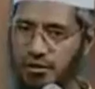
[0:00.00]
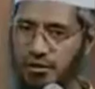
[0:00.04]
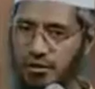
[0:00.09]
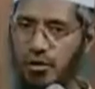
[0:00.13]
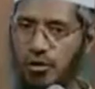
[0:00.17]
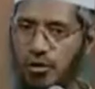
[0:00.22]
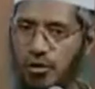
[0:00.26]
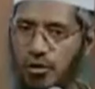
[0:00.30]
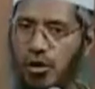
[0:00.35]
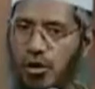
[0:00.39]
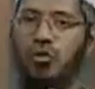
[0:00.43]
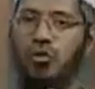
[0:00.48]
of the
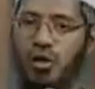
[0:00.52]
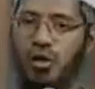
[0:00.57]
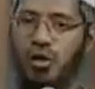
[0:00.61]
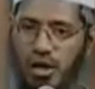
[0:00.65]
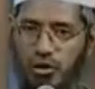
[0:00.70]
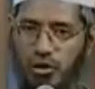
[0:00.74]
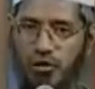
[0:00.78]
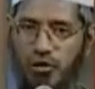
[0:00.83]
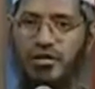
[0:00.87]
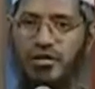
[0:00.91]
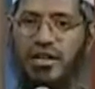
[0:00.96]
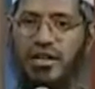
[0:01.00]
Quran, of
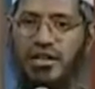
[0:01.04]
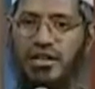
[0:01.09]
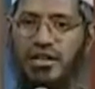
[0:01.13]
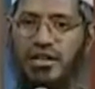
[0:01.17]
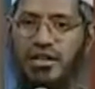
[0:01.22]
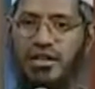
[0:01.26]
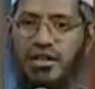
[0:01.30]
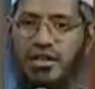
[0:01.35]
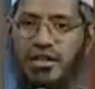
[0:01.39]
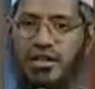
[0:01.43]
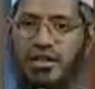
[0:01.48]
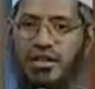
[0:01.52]
the Hadith,
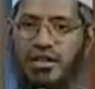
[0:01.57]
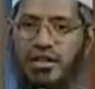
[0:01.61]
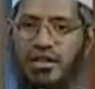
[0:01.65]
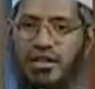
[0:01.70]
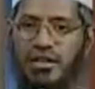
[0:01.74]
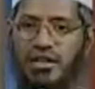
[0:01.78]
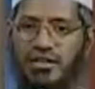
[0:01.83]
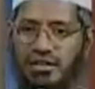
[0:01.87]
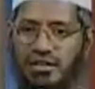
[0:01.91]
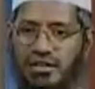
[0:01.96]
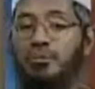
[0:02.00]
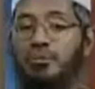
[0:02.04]
and spent a
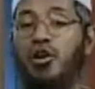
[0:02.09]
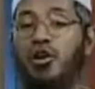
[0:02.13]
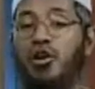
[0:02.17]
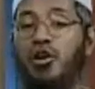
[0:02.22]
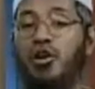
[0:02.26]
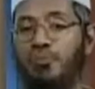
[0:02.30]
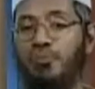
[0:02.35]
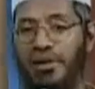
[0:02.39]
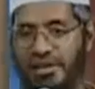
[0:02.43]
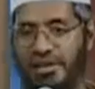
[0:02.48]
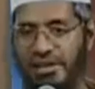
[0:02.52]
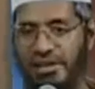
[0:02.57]
lot of
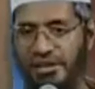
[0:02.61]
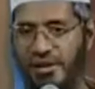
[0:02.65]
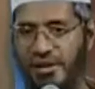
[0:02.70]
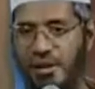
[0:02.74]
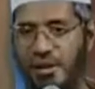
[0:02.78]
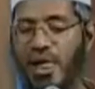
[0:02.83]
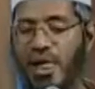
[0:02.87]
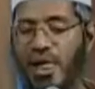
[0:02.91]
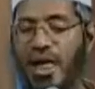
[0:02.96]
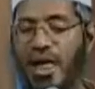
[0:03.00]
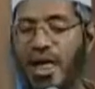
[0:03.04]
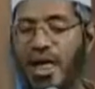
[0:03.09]
money.
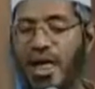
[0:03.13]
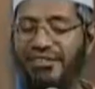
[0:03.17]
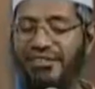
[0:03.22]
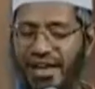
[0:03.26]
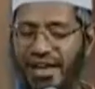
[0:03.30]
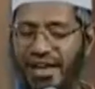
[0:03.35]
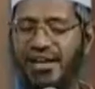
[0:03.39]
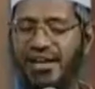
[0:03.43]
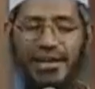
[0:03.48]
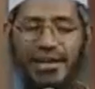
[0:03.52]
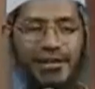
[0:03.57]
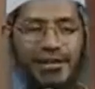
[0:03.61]
And then
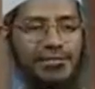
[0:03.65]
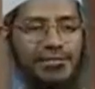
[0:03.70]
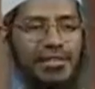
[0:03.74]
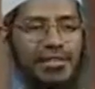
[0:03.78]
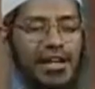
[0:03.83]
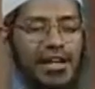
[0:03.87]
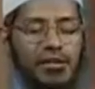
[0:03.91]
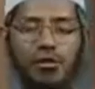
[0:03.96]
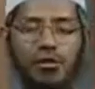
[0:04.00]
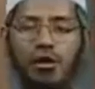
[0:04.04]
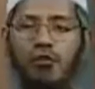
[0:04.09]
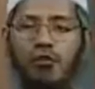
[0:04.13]
if that
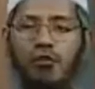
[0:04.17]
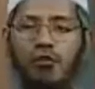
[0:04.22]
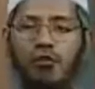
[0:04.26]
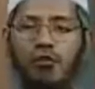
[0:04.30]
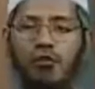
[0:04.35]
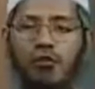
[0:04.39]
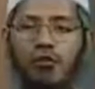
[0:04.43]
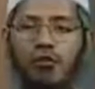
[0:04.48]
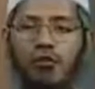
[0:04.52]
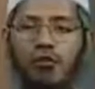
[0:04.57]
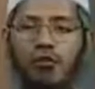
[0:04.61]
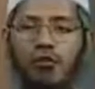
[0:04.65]
software is
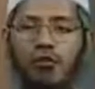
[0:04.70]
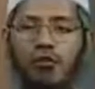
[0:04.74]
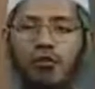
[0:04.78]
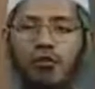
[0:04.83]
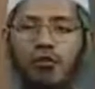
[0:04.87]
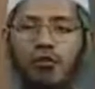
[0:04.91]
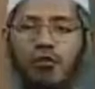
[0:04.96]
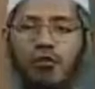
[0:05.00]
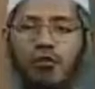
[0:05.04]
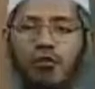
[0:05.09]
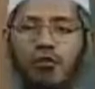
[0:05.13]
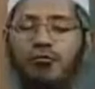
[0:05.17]
available in
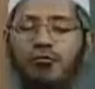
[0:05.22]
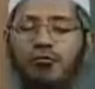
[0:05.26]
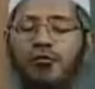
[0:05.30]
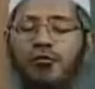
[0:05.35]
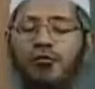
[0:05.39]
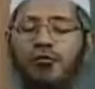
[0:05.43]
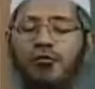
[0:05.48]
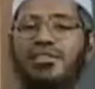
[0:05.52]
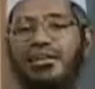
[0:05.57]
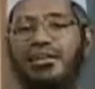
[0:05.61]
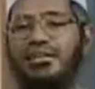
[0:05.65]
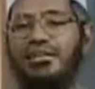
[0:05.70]
that country,
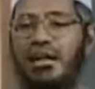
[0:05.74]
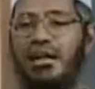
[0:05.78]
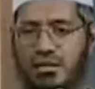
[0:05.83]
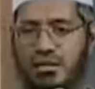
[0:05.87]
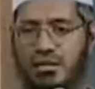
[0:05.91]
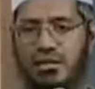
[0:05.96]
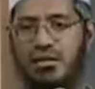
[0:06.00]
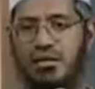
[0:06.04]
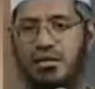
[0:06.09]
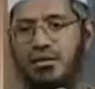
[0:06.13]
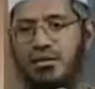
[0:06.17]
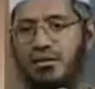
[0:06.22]
in that
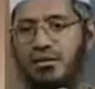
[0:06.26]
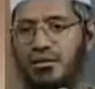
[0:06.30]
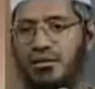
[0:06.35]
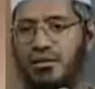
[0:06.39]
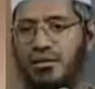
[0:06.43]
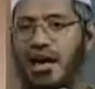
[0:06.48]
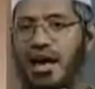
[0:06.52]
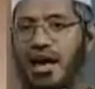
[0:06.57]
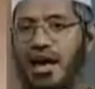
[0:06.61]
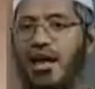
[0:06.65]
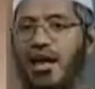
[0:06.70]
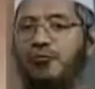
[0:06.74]
city,
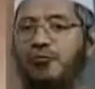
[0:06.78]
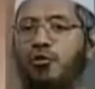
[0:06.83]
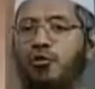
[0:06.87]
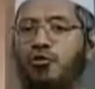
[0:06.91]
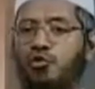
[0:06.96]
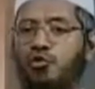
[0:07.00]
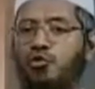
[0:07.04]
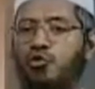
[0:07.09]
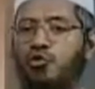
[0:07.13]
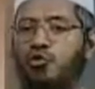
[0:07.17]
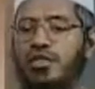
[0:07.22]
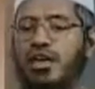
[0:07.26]
and for you
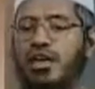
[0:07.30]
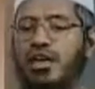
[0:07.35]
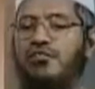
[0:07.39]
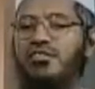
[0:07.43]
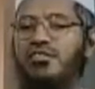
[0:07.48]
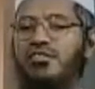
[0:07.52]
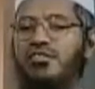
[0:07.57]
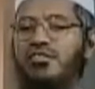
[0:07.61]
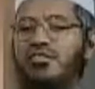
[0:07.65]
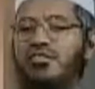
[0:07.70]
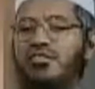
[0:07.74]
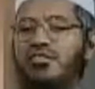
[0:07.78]
to save the
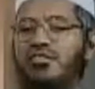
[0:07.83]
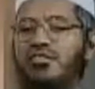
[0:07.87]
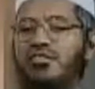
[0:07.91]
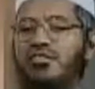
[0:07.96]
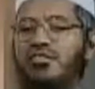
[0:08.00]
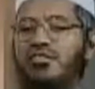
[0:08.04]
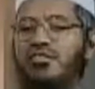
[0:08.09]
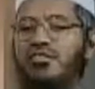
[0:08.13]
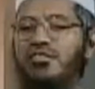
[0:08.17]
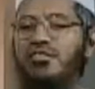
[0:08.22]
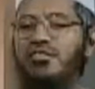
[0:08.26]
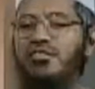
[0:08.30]
money, instead of
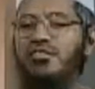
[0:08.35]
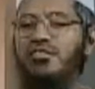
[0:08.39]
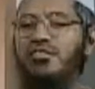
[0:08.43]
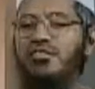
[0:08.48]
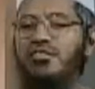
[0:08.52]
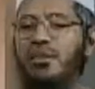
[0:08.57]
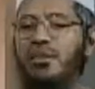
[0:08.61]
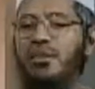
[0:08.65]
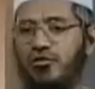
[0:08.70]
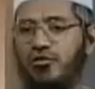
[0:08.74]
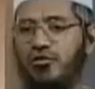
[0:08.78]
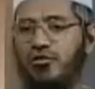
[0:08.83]
paying 5,000
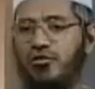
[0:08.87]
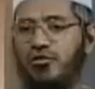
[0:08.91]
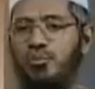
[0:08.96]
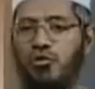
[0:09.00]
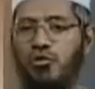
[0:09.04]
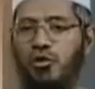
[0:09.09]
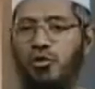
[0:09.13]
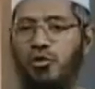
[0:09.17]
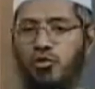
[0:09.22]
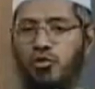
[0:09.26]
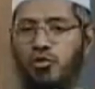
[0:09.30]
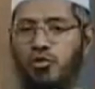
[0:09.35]
rupees, you want to
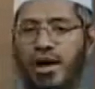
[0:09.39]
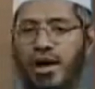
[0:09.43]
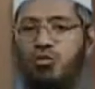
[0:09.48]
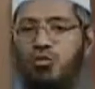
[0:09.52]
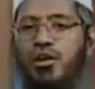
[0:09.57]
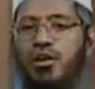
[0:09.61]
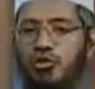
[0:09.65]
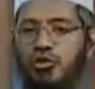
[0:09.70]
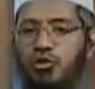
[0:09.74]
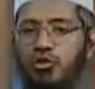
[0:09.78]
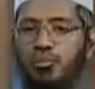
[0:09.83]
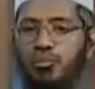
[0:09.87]
buy
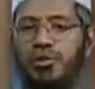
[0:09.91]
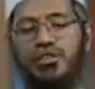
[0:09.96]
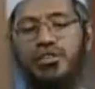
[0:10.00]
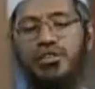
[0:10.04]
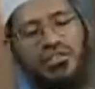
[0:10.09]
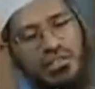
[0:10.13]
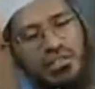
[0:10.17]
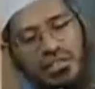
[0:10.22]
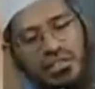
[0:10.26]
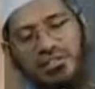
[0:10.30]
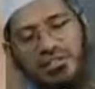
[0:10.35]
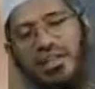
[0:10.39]
200 rupees,
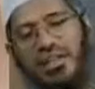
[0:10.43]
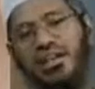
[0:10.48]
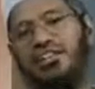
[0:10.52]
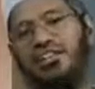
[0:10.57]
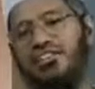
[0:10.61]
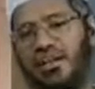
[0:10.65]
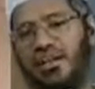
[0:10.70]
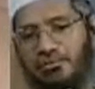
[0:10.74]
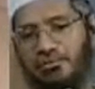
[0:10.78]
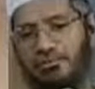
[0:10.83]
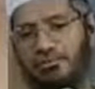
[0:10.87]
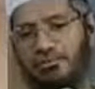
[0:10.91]
then it is
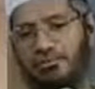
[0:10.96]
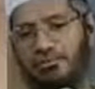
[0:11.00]
haram.